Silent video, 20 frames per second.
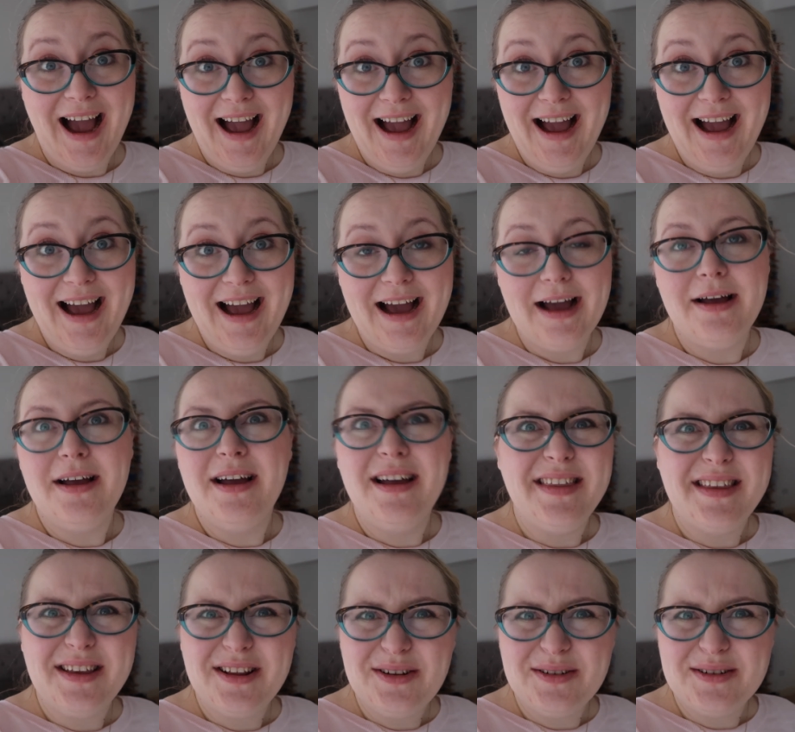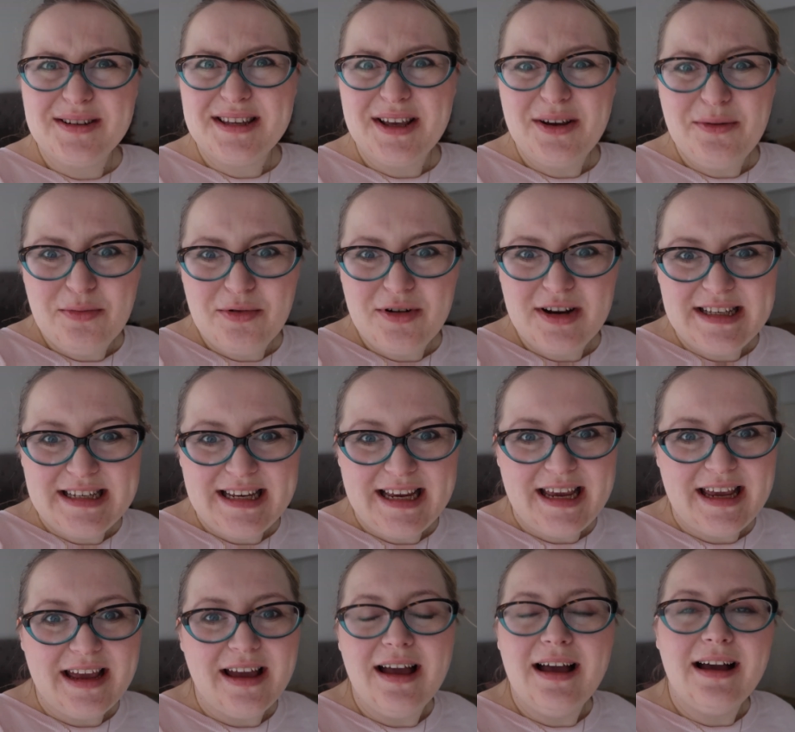Ah, that looks so
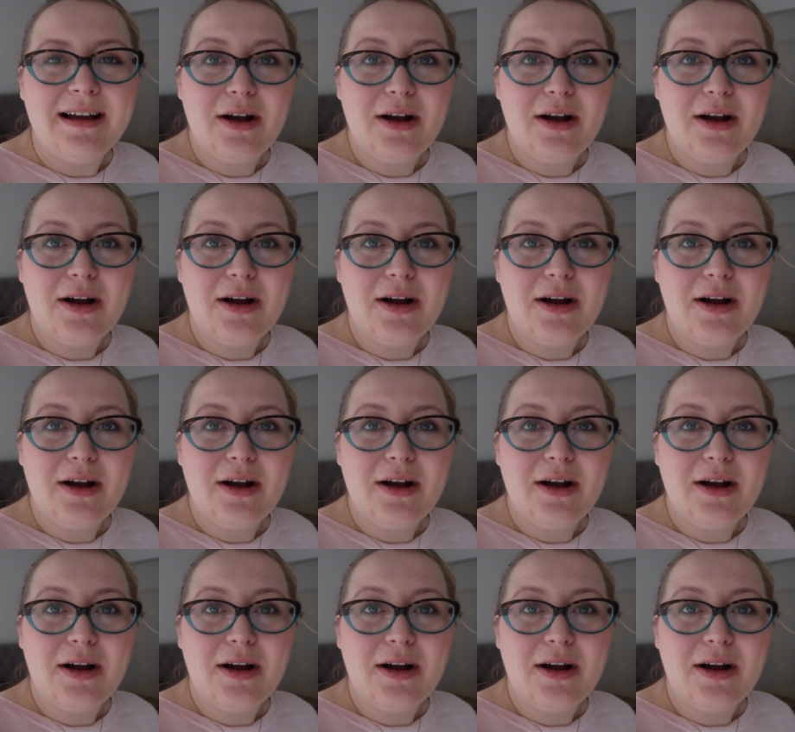pretty.